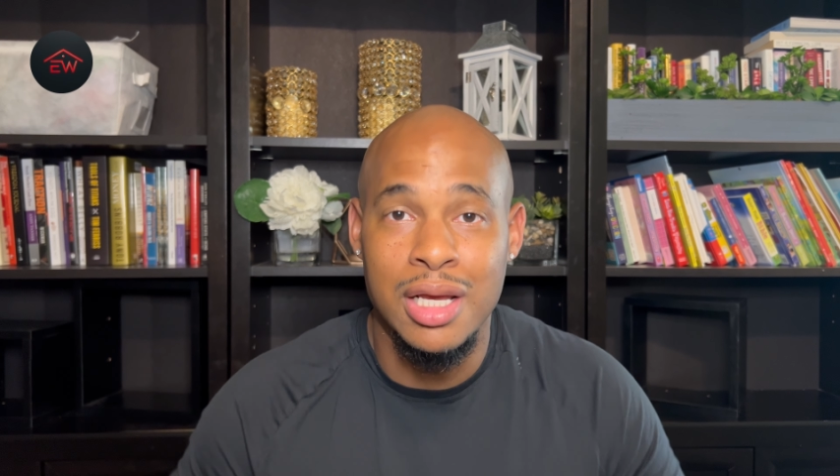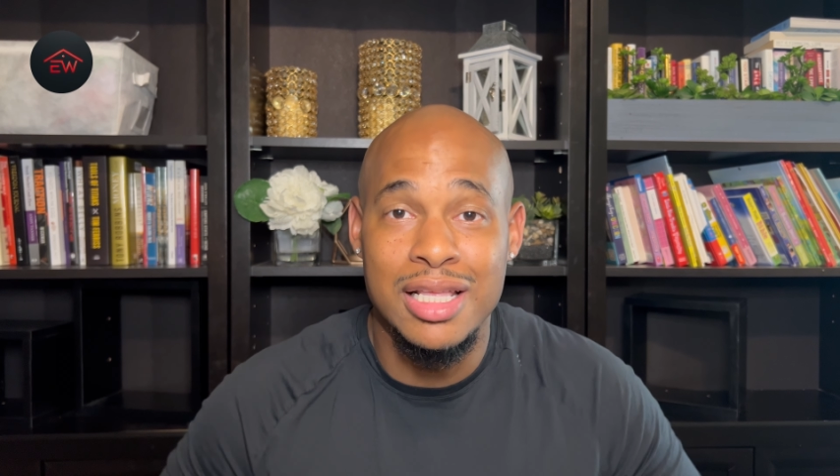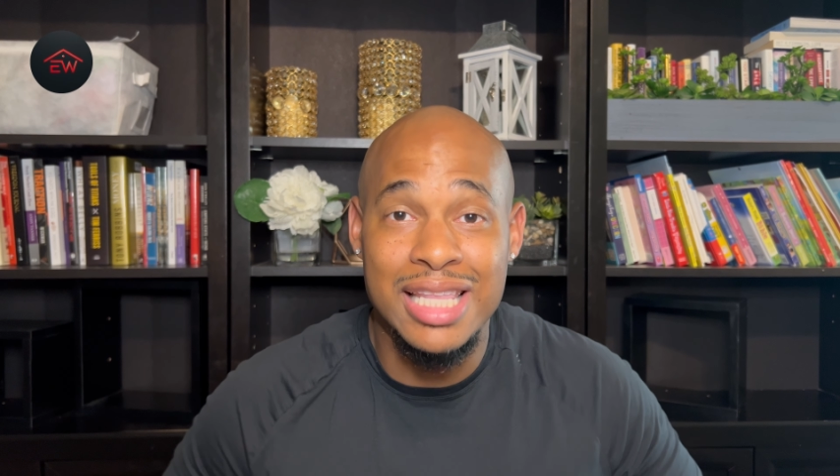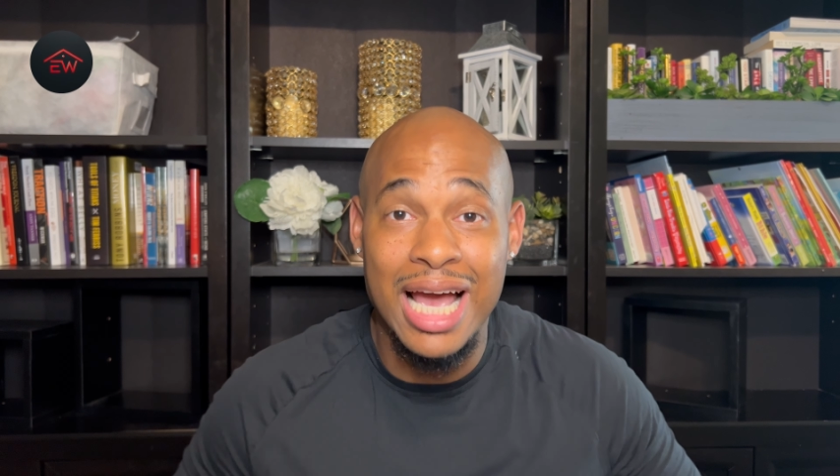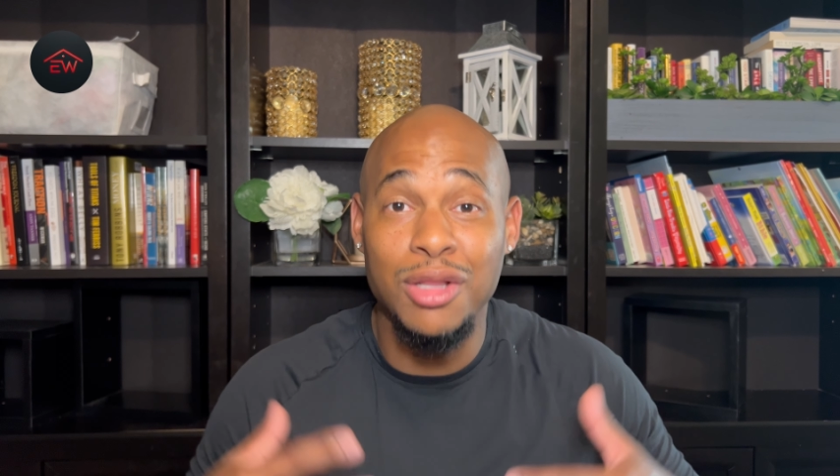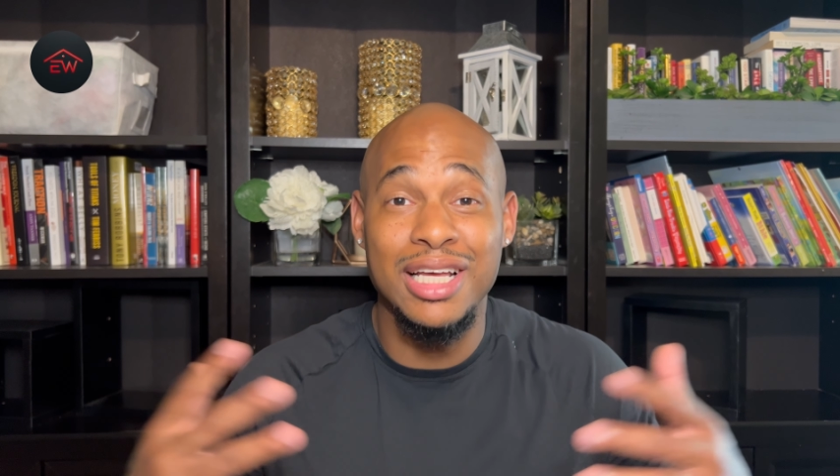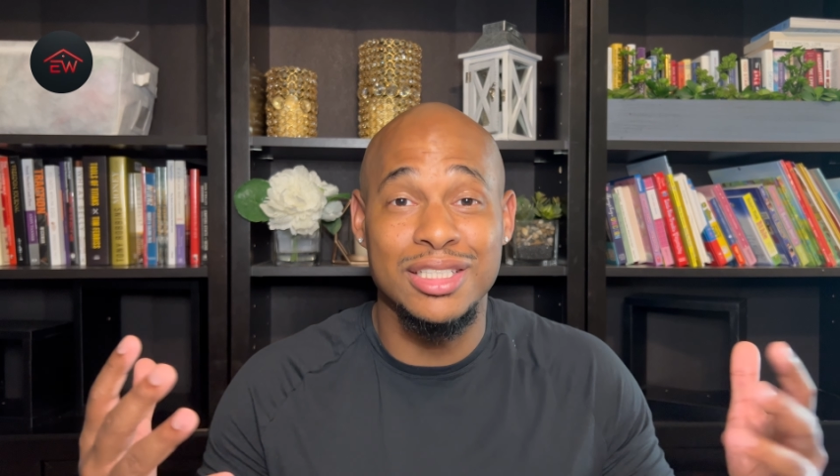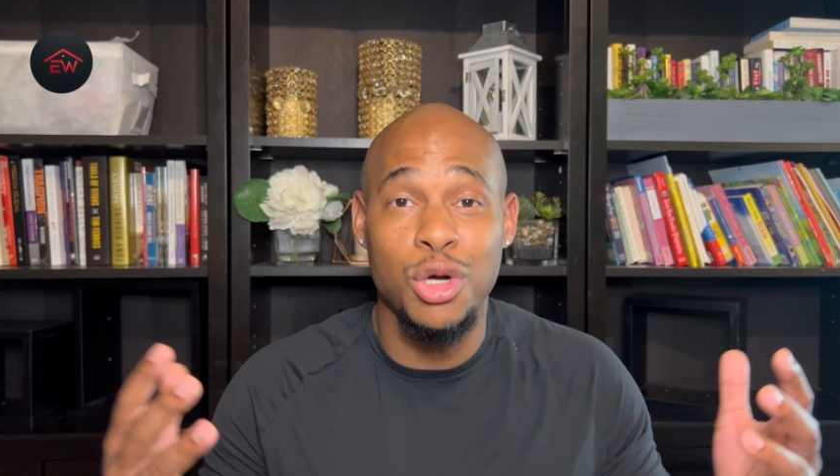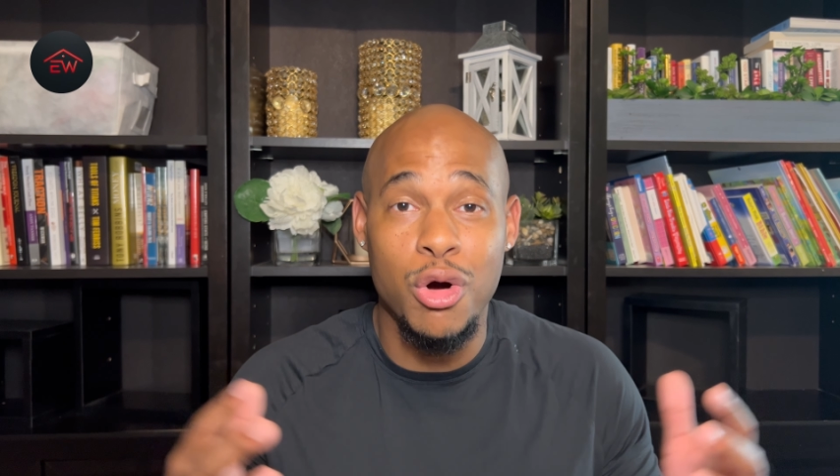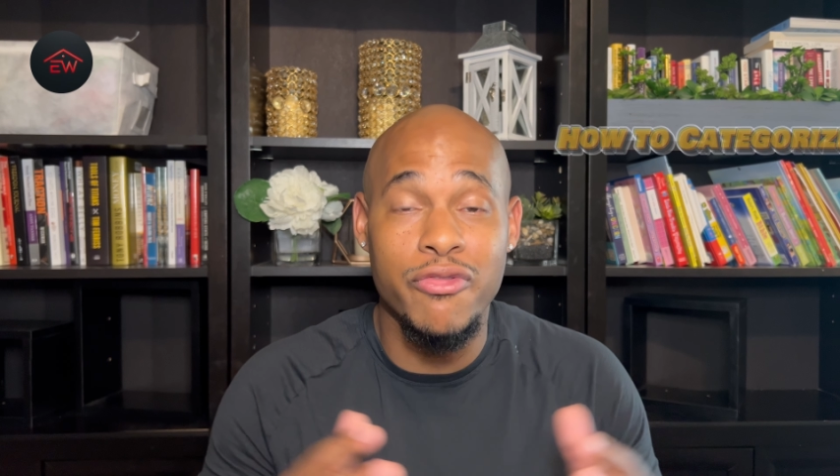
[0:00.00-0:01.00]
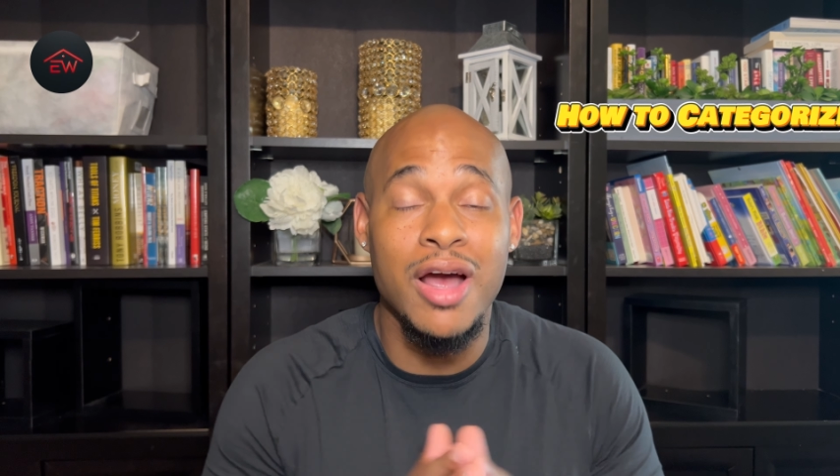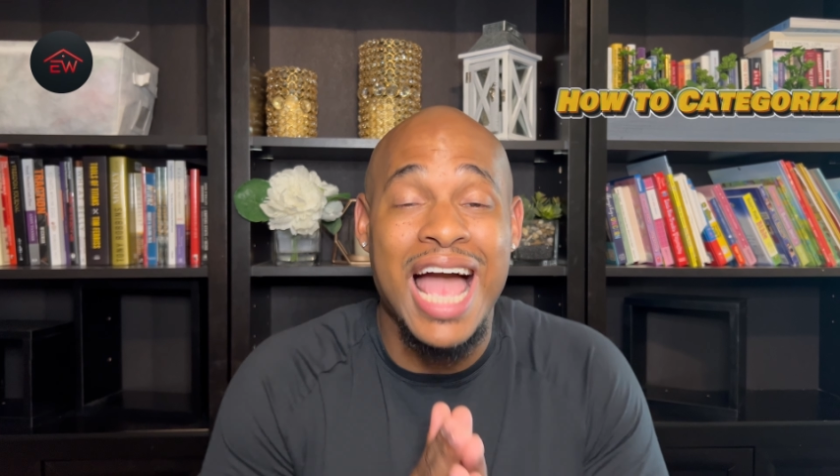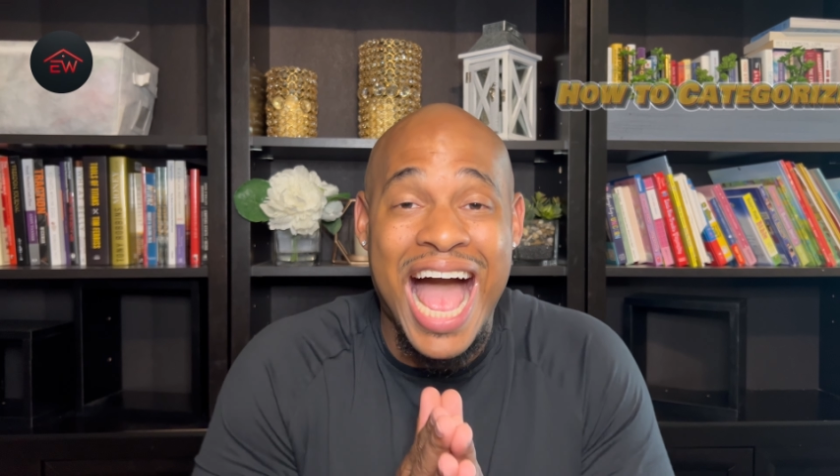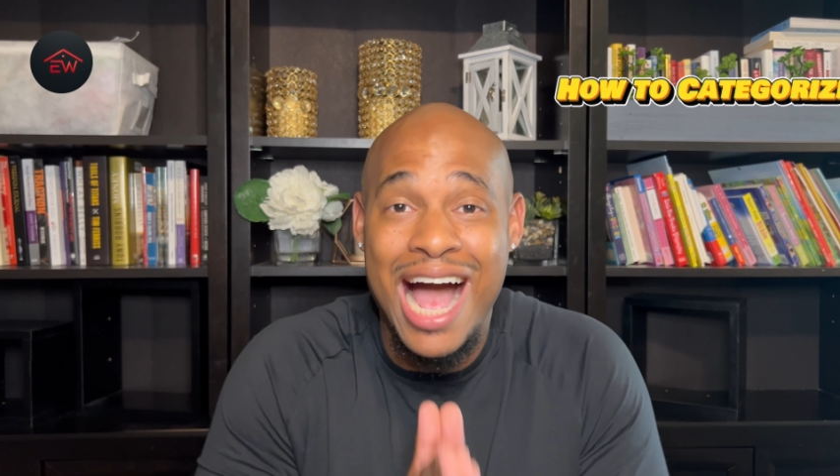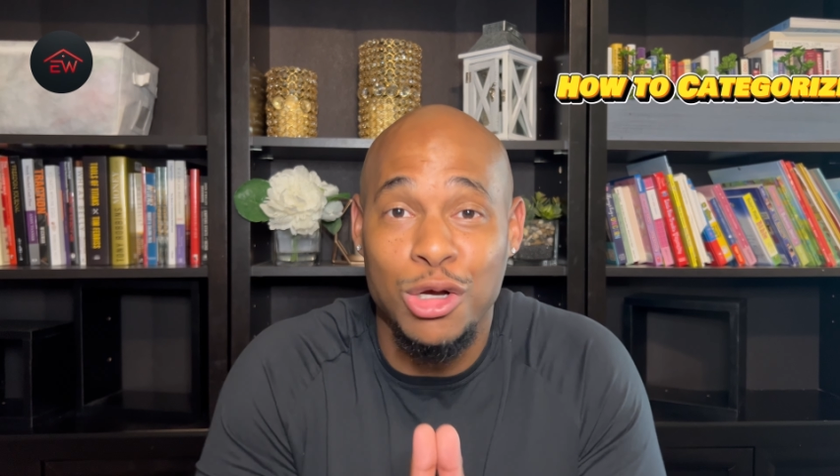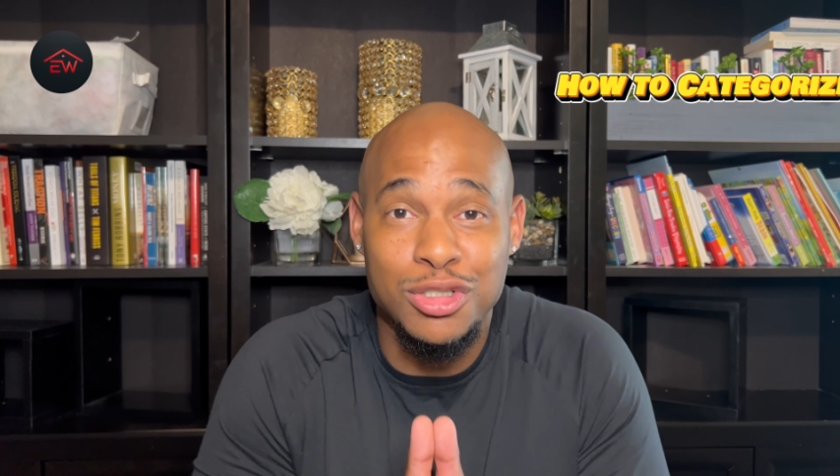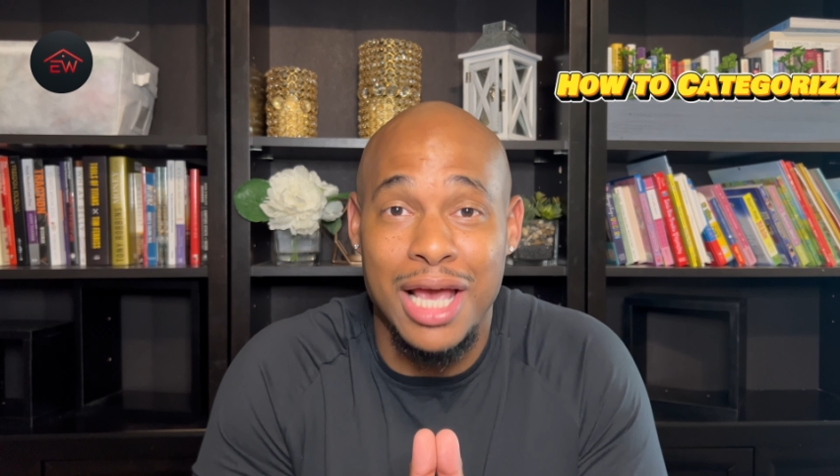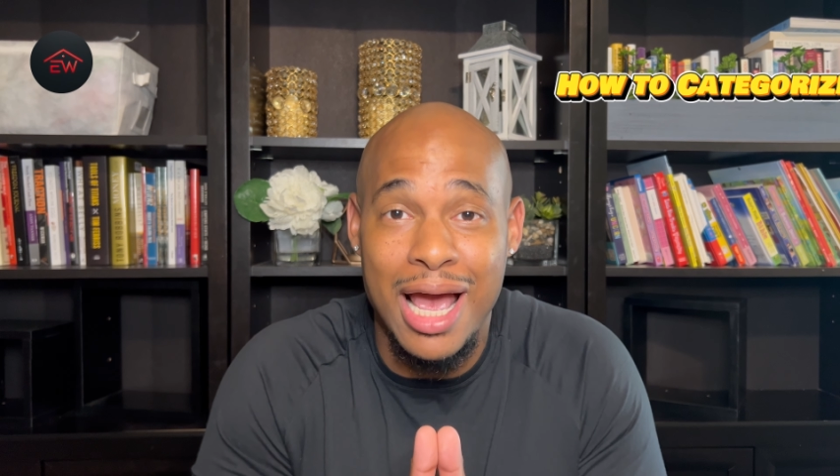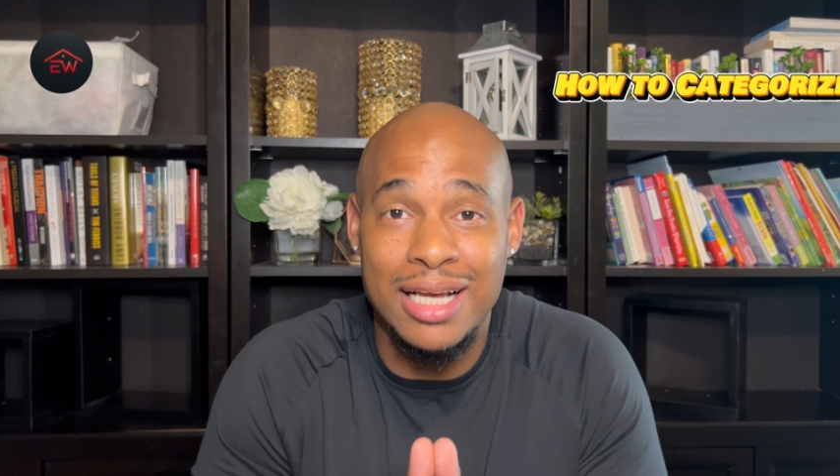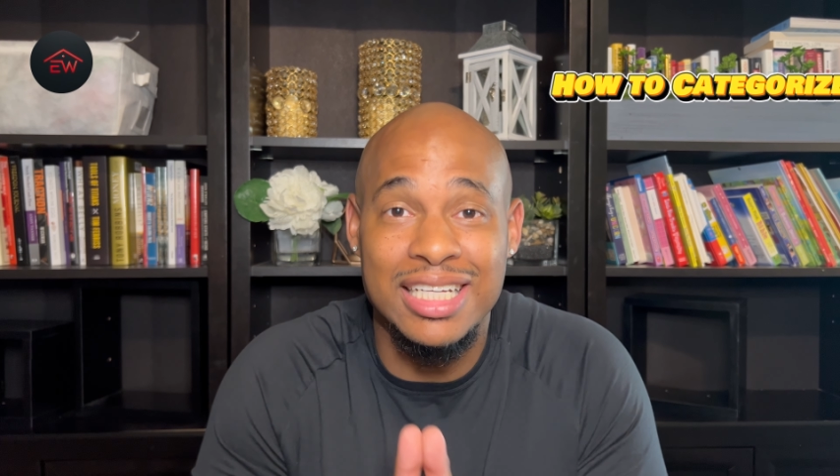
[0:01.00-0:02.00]
Now let's go over how to
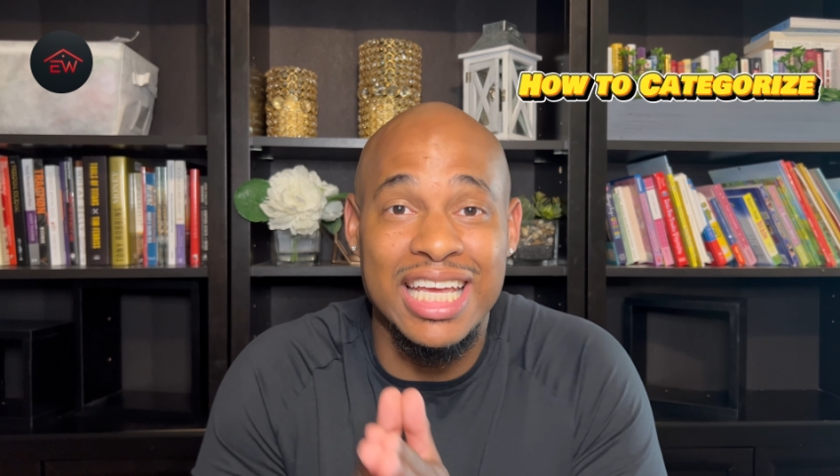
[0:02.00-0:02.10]
actually